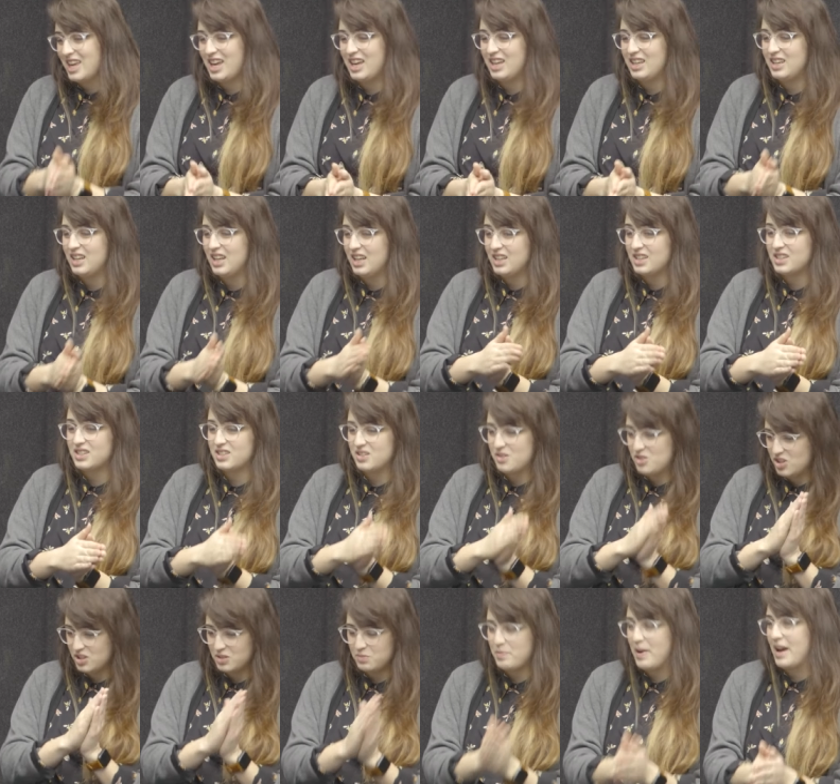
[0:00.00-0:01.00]
then it's
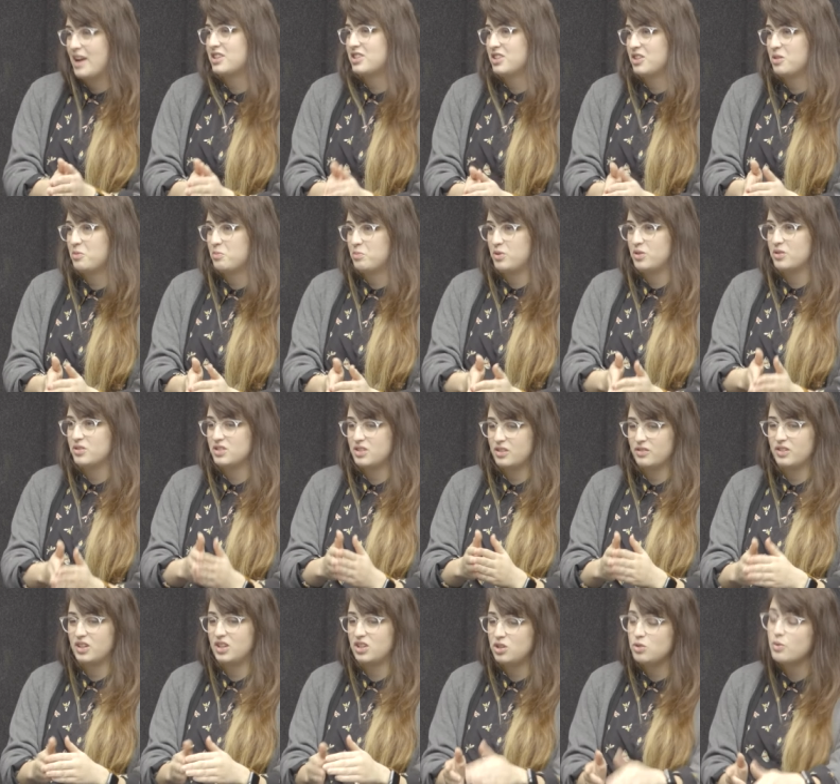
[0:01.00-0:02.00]
just back to the books
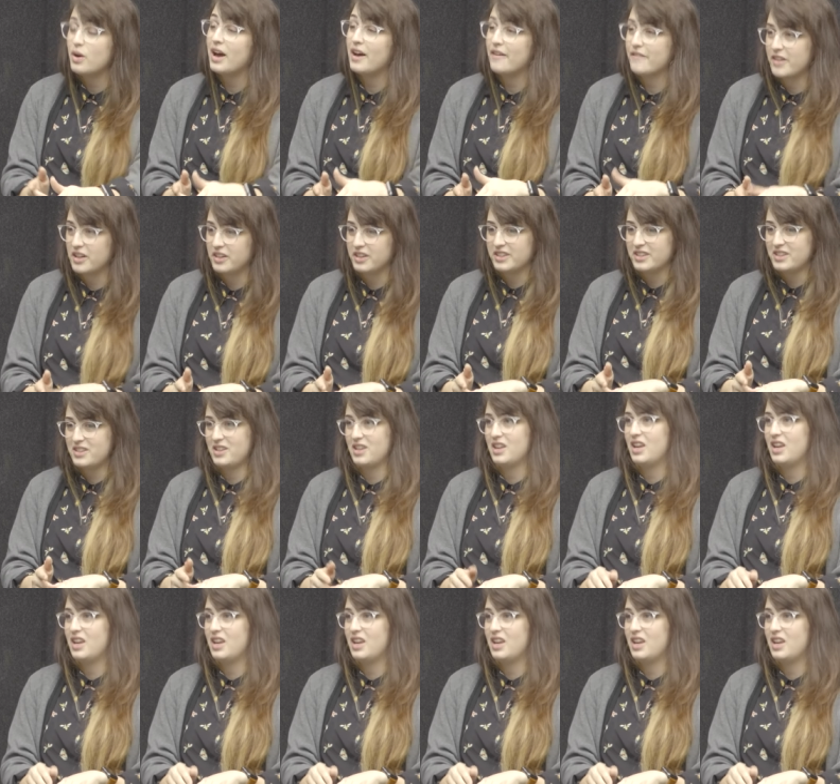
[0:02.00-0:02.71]
of like you have a list